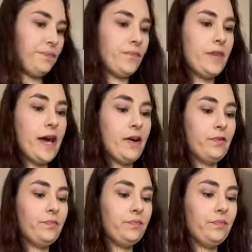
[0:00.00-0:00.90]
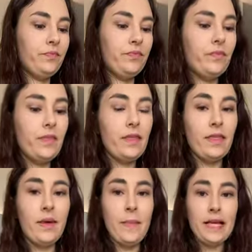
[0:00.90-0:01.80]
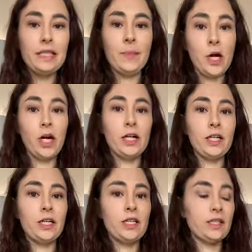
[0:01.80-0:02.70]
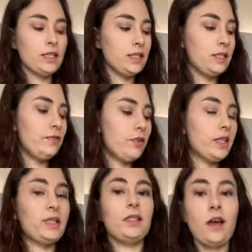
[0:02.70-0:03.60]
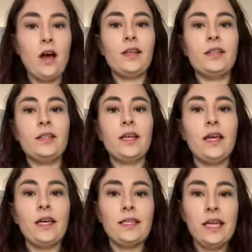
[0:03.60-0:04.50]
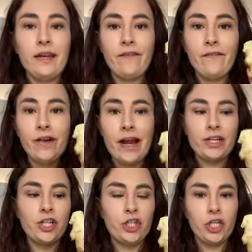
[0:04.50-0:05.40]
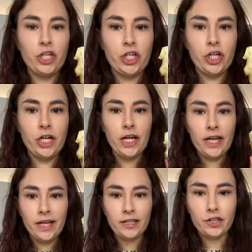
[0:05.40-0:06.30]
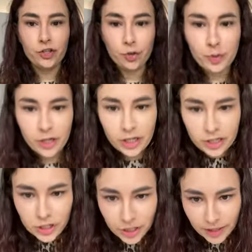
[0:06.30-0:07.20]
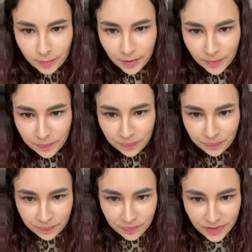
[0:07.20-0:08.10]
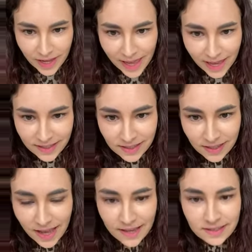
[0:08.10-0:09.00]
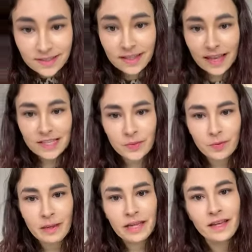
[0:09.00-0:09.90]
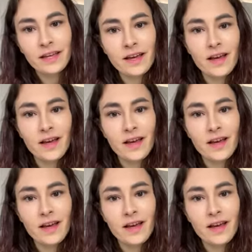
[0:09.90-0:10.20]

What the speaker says: Now, the best part for the sauce is getting fresh ginger. It's super cheap. Hey Celeste, Celeste, we're making